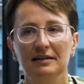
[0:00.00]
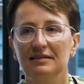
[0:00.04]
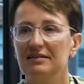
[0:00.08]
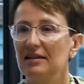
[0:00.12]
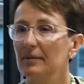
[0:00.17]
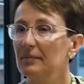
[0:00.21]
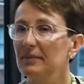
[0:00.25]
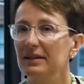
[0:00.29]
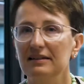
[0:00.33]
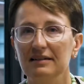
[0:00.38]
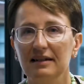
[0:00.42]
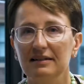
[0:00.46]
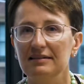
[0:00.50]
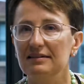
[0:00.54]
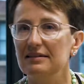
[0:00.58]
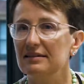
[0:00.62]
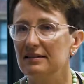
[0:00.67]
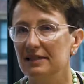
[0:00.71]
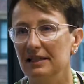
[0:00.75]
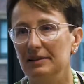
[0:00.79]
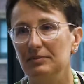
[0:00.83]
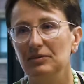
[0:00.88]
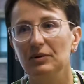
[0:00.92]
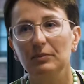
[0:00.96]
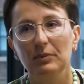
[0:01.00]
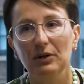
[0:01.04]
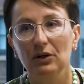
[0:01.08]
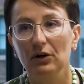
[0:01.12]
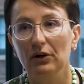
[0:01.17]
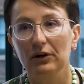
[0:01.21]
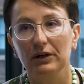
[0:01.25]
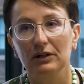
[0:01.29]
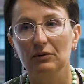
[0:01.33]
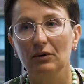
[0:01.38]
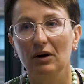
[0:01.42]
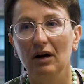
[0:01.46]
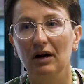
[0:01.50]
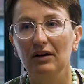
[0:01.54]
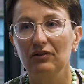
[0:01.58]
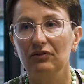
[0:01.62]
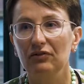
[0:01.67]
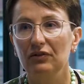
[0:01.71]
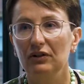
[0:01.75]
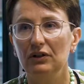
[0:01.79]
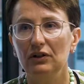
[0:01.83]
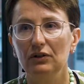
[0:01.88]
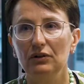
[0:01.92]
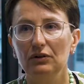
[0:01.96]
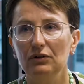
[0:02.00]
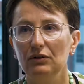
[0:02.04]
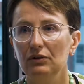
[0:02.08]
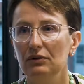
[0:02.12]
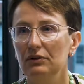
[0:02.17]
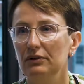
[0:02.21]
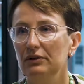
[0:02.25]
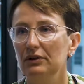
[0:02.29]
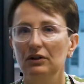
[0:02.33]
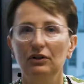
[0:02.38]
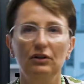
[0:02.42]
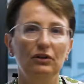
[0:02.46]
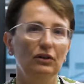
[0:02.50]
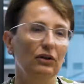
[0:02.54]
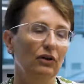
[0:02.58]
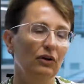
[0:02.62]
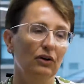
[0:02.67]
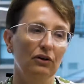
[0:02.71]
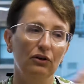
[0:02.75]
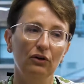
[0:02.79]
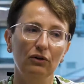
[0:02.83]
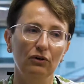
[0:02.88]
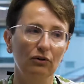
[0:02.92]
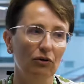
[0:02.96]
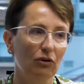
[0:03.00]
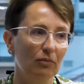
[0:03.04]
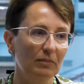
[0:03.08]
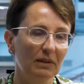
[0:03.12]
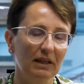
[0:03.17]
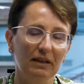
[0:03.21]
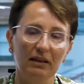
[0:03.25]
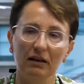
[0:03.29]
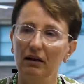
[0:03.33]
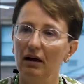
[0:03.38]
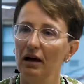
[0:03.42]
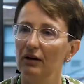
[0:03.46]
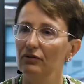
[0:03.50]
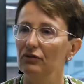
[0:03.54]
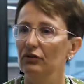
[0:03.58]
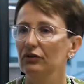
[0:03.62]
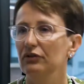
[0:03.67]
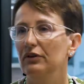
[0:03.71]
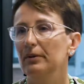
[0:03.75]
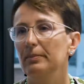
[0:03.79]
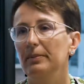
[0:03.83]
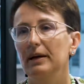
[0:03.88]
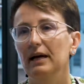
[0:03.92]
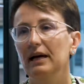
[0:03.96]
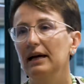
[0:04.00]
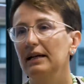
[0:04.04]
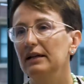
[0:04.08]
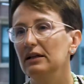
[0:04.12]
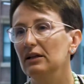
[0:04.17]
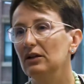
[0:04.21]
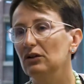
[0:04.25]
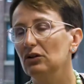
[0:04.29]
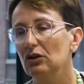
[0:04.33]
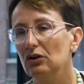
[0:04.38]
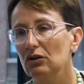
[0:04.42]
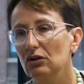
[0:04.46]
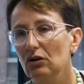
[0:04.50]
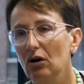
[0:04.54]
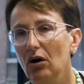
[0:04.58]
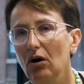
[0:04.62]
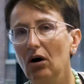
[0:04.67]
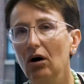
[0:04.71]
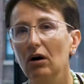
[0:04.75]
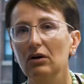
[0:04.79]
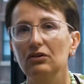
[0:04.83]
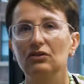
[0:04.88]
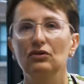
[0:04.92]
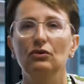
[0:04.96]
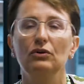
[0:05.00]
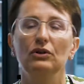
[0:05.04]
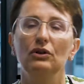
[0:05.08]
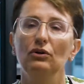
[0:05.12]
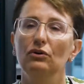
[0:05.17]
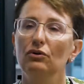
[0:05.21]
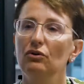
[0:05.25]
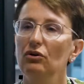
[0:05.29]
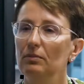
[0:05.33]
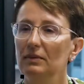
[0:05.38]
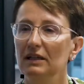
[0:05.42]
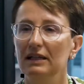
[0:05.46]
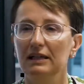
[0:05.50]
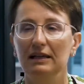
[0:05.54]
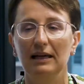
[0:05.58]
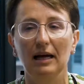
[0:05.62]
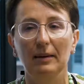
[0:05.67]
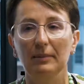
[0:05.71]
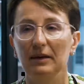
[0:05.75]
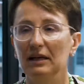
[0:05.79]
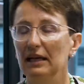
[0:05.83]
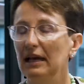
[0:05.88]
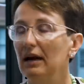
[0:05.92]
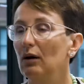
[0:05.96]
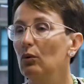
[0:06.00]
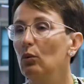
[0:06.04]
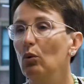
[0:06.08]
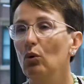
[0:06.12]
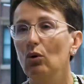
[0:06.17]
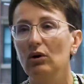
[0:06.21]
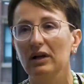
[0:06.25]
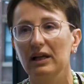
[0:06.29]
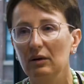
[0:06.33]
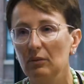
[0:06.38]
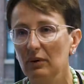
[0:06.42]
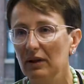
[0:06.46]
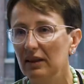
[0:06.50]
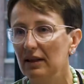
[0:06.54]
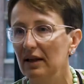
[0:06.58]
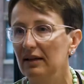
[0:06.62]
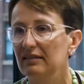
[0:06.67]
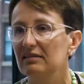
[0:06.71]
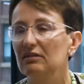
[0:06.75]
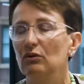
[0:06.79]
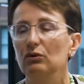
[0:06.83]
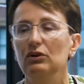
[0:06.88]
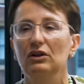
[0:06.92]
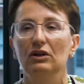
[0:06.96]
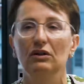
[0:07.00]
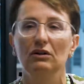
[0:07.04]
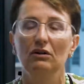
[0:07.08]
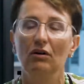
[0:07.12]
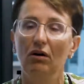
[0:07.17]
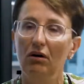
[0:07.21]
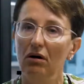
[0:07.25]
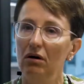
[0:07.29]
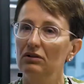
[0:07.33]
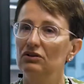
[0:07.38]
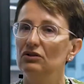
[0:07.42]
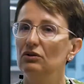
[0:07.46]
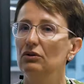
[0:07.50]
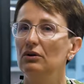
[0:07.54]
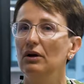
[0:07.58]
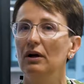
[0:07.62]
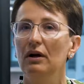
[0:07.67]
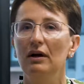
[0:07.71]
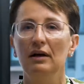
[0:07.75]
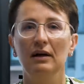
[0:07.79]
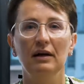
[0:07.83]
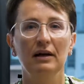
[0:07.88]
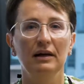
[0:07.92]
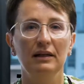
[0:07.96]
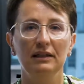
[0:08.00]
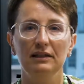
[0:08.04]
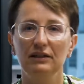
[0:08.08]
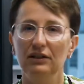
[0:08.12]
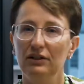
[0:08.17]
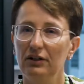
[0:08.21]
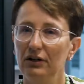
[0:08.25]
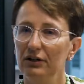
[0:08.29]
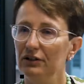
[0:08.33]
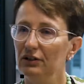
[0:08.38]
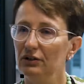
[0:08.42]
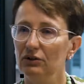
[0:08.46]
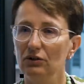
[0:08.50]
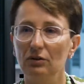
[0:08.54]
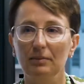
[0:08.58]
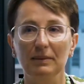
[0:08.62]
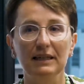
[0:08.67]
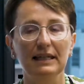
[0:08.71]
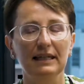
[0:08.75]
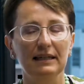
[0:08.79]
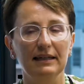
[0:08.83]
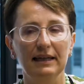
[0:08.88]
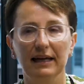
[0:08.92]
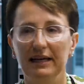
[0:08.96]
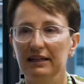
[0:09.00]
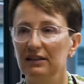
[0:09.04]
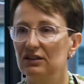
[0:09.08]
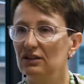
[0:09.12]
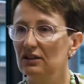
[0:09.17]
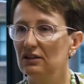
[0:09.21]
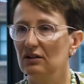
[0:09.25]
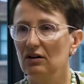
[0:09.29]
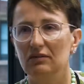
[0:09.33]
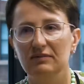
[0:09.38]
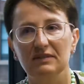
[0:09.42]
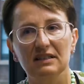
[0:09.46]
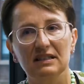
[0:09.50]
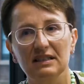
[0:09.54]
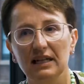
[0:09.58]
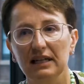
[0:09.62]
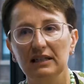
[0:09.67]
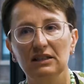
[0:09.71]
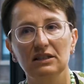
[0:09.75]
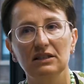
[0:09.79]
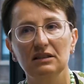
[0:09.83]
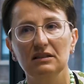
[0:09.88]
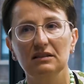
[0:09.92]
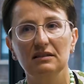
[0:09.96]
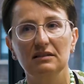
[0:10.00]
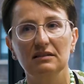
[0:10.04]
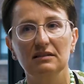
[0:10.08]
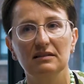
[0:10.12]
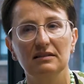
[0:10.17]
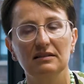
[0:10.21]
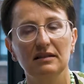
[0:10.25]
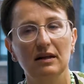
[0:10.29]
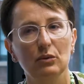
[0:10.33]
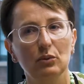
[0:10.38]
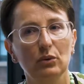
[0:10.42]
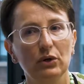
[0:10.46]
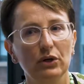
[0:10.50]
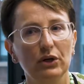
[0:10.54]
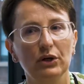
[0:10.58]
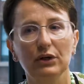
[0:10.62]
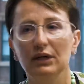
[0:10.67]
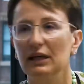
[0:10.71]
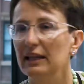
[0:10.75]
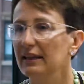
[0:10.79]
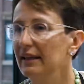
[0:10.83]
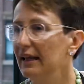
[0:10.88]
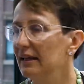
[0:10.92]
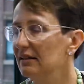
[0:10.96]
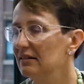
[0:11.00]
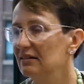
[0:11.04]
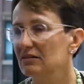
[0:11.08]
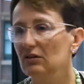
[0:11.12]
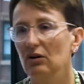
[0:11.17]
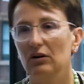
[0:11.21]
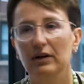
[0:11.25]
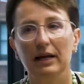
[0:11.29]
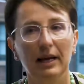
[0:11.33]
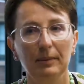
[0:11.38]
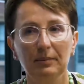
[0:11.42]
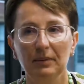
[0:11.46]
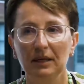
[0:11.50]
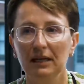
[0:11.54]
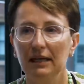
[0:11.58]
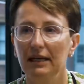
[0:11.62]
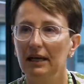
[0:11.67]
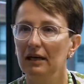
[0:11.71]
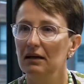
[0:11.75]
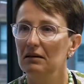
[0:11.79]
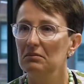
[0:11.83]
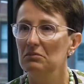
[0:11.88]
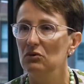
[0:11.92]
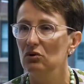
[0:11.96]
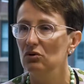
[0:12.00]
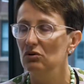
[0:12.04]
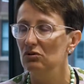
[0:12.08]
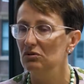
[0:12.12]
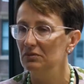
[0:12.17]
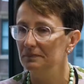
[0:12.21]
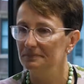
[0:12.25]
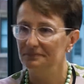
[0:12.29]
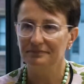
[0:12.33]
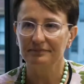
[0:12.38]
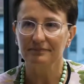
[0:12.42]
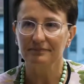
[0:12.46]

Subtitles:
Something doesn't seem to be going right for you. You know, you're normally the life of the party and you're not, or you're normally coming out walking with us or you're not, or you know, you're normally engaged in conversations at work and that's not happening anymore.